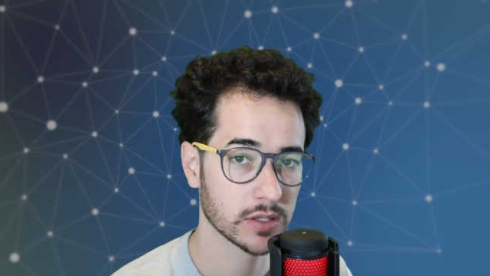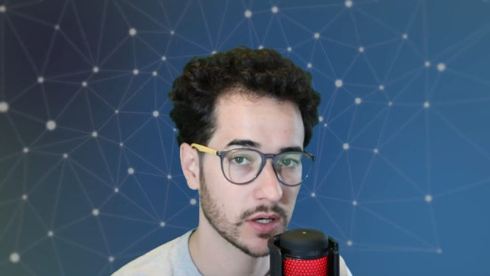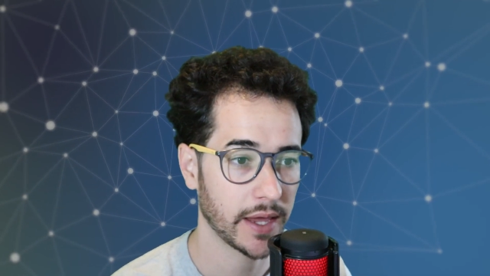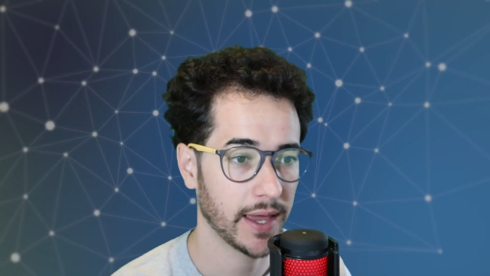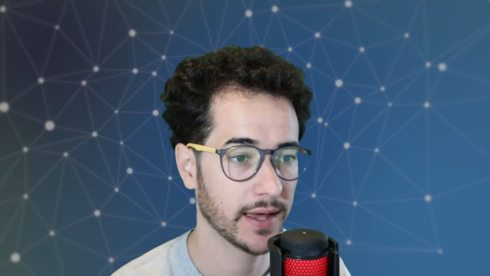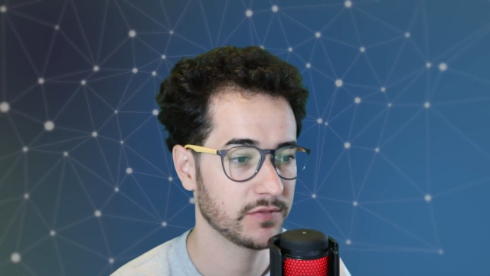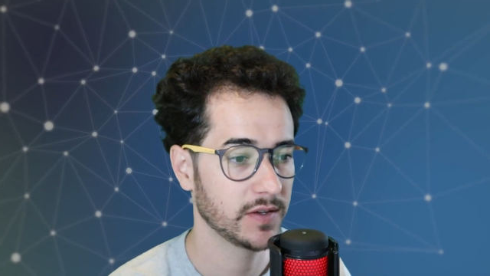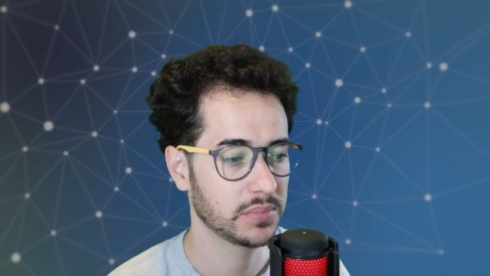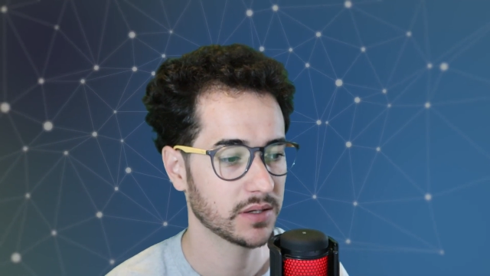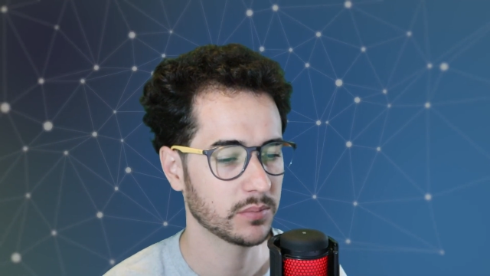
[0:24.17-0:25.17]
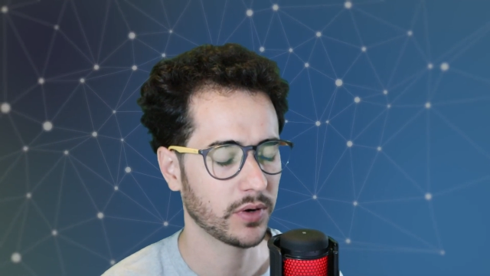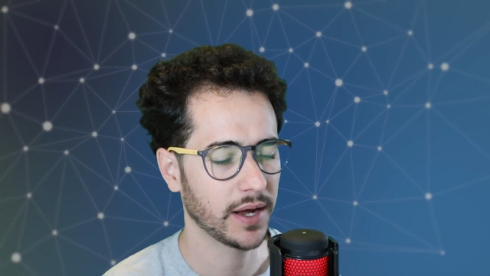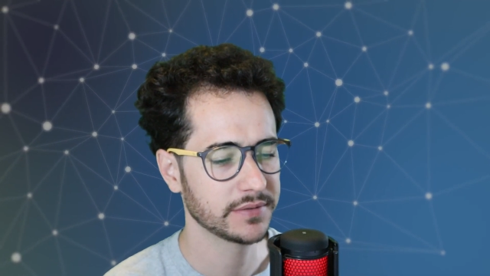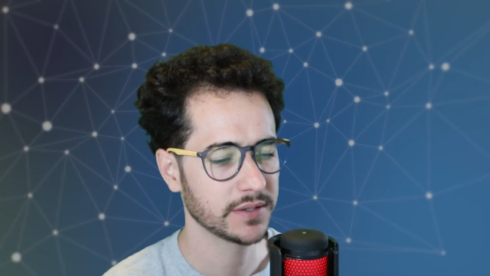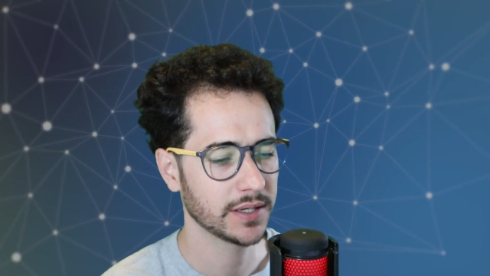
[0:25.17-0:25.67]
look at V P N
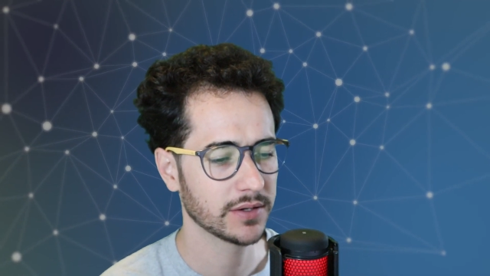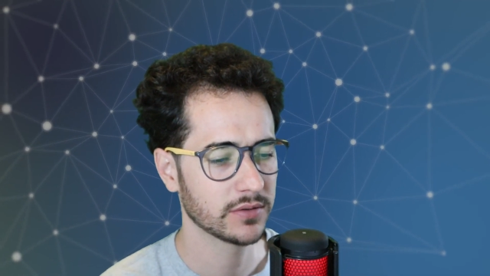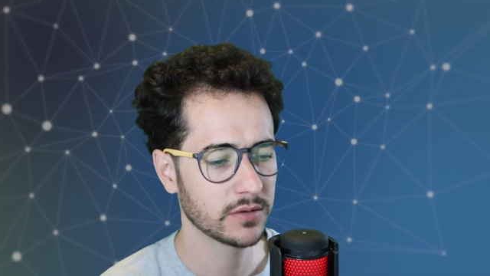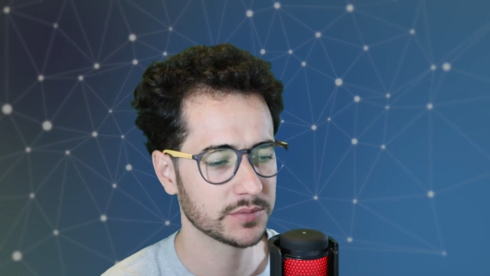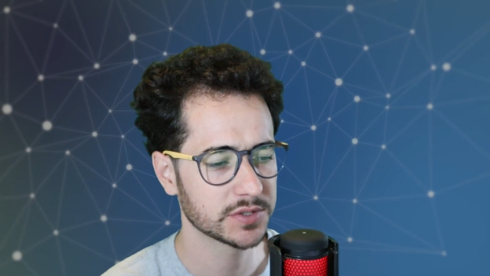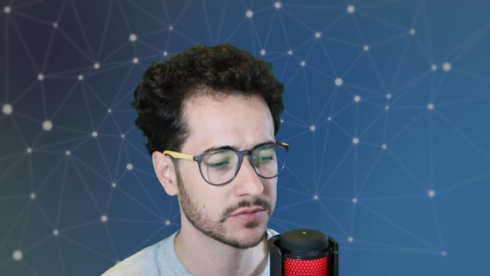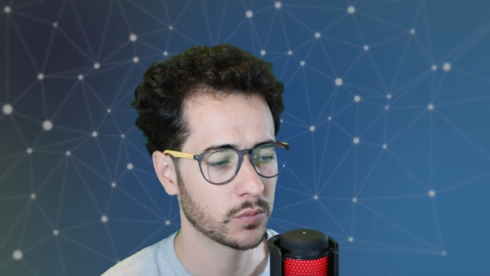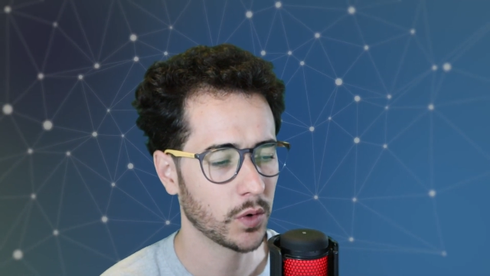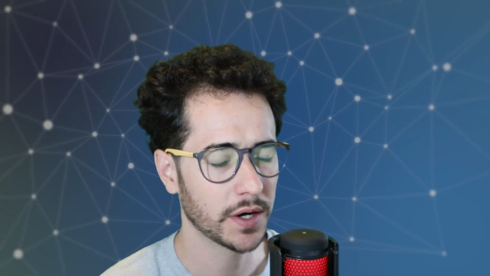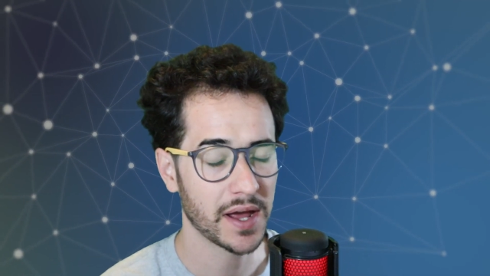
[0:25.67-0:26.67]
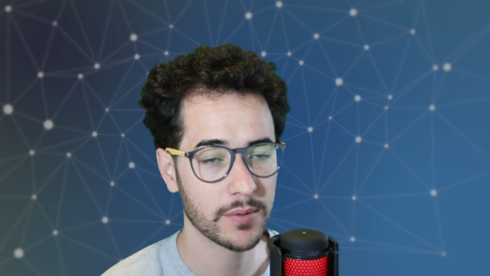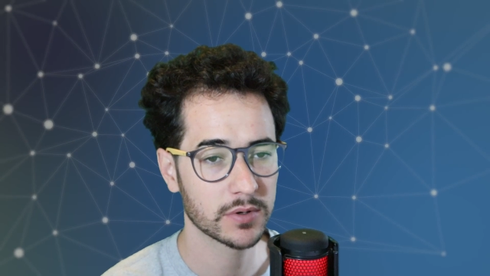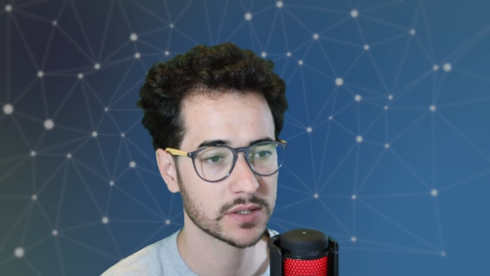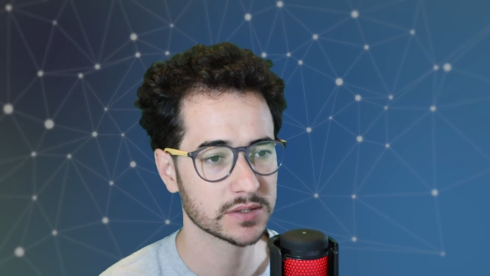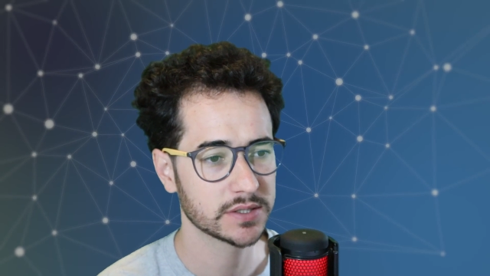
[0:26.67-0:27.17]
pricing in terms of what I
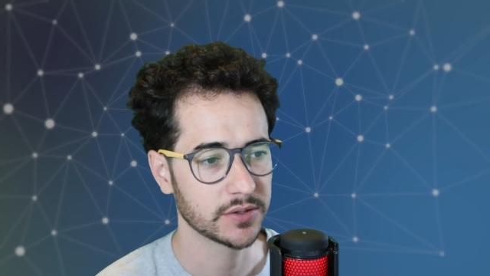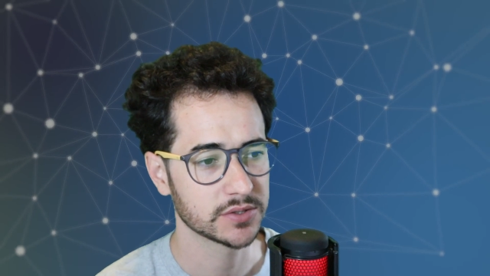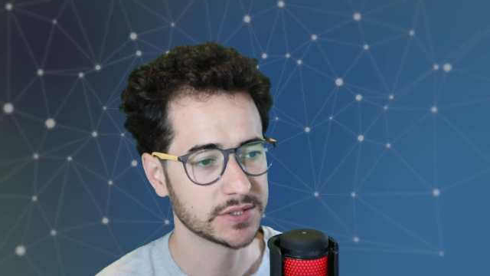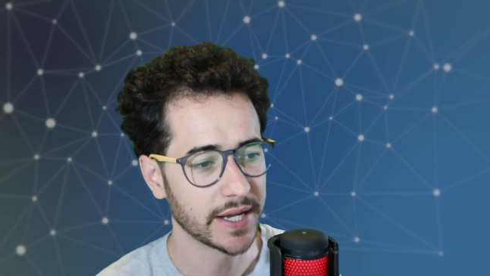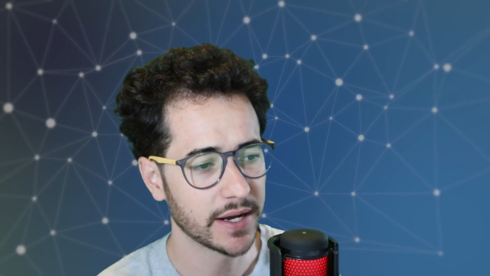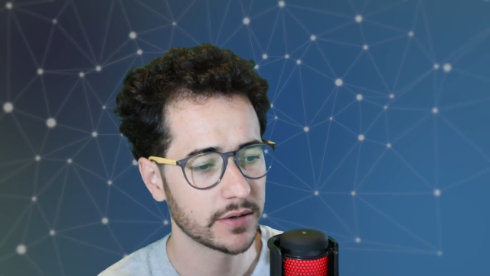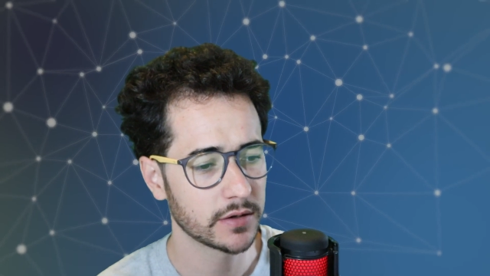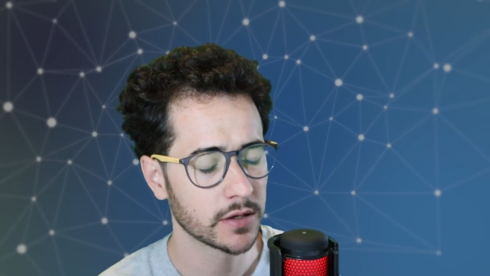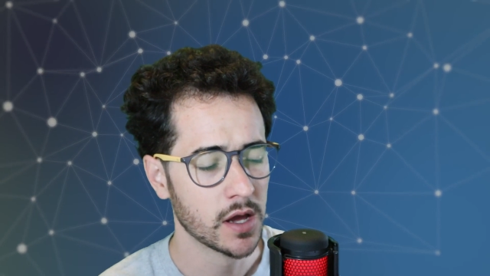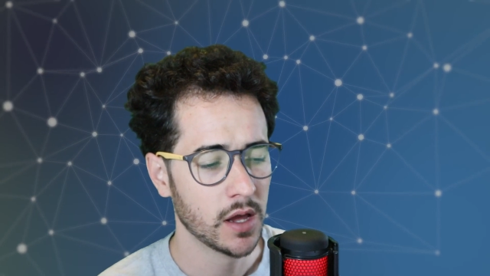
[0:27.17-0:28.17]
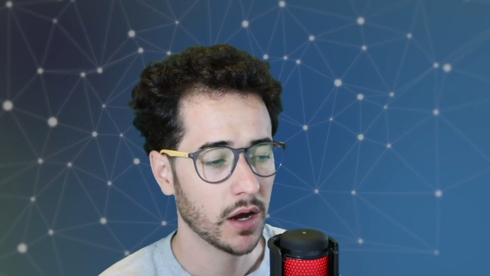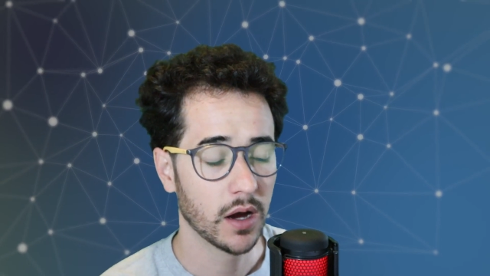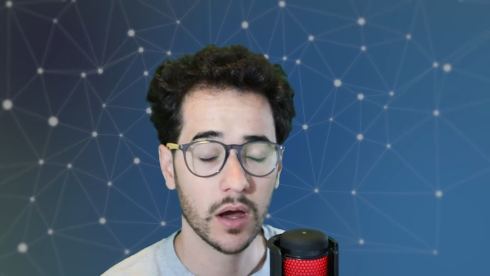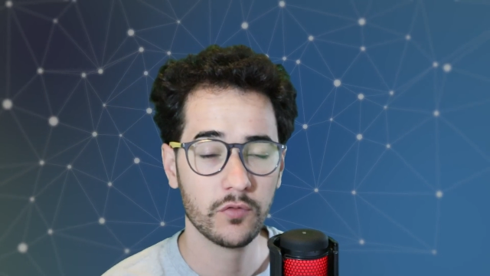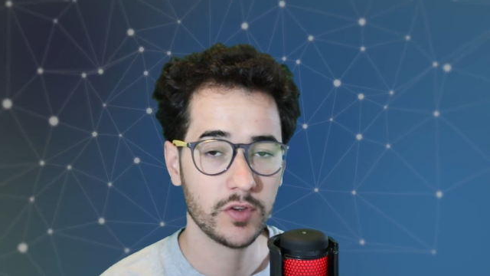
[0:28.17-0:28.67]
would consider standard
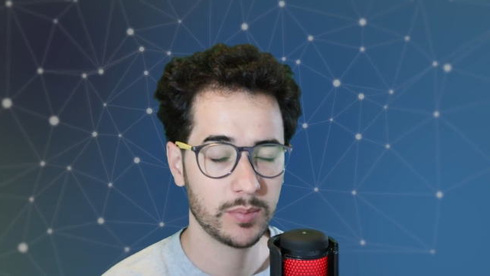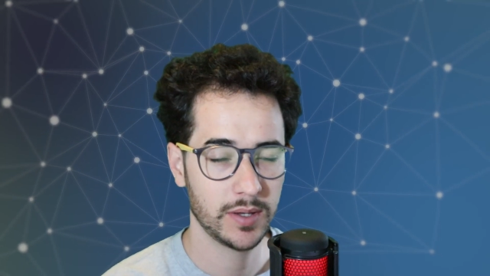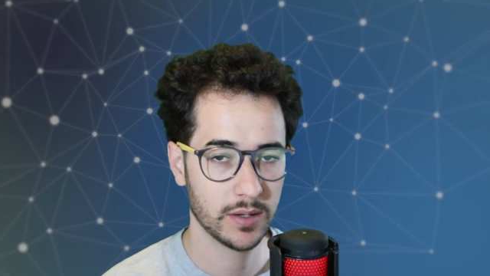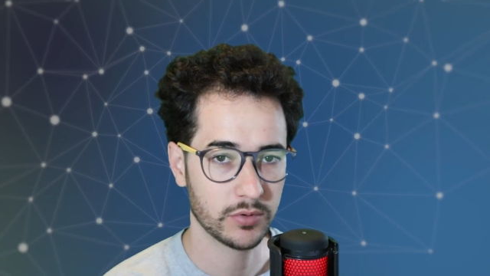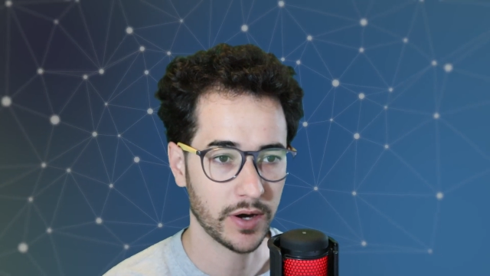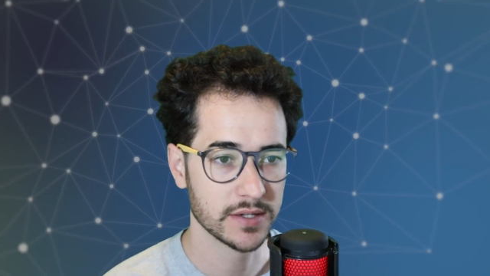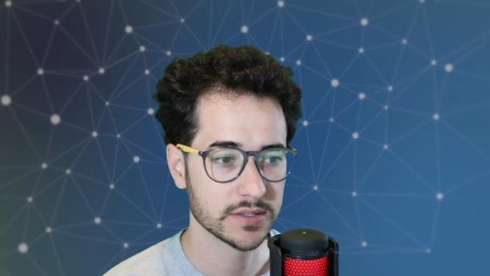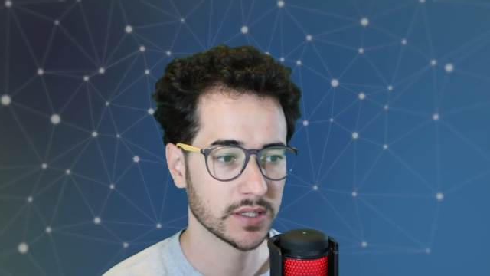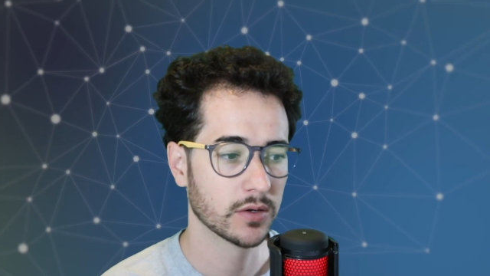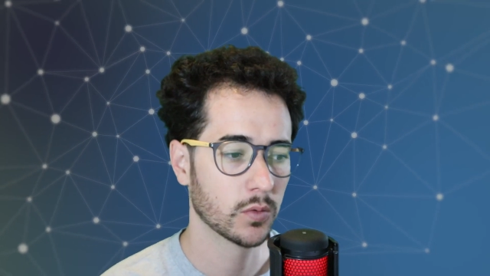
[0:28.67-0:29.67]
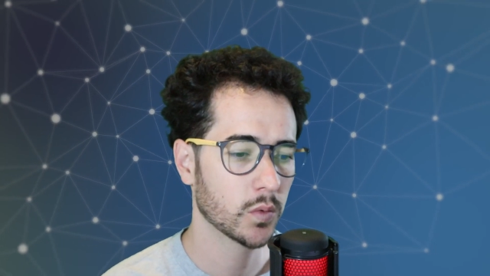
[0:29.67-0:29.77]
uh, V P N pricing.